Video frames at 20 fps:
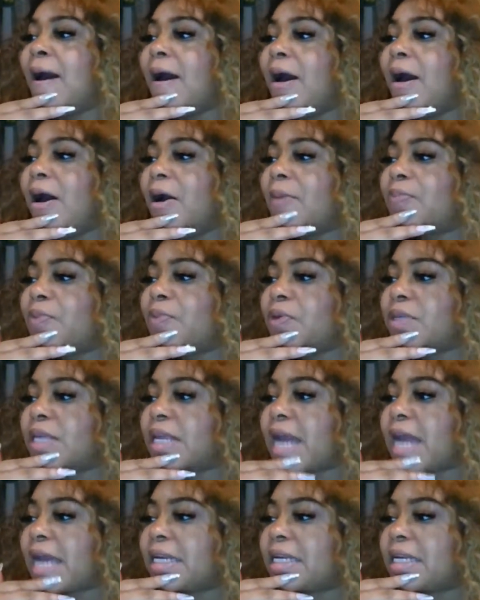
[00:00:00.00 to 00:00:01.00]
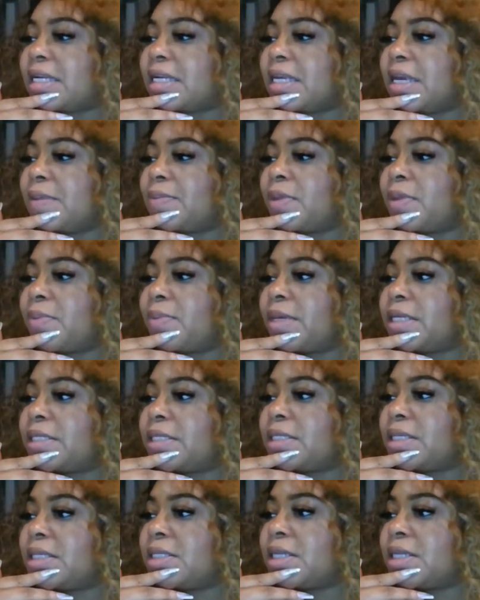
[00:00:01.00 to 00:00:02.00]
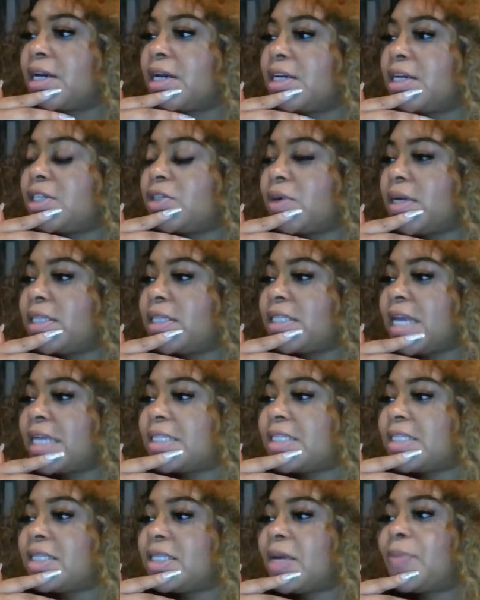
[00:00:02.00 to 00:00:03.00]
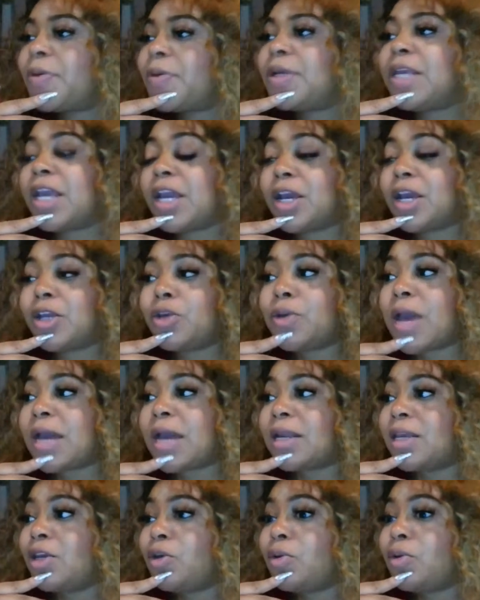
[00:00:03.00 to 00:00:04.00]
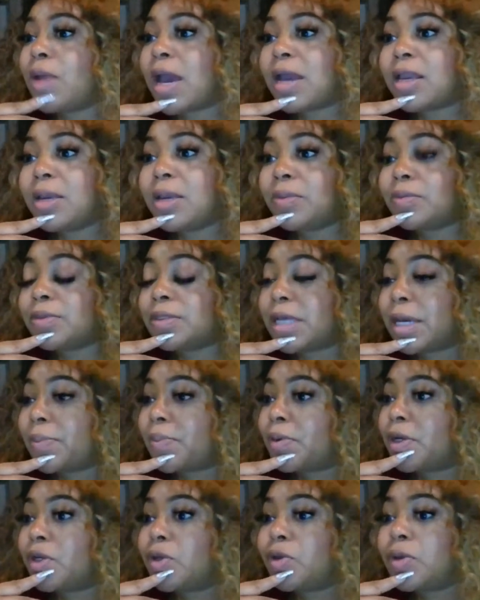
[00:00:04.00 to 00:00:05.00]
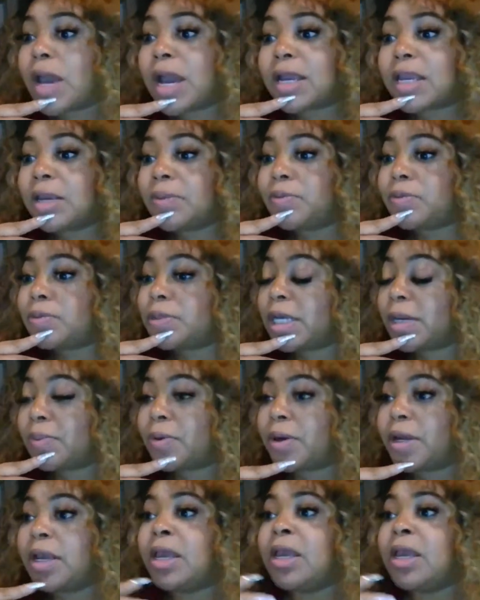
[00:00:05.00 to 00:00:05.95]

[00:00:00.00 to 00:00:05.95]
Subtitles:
You said I didn't keep the business transactions separate. Yeah, you gotta keep them separate. You gotta keep them separate.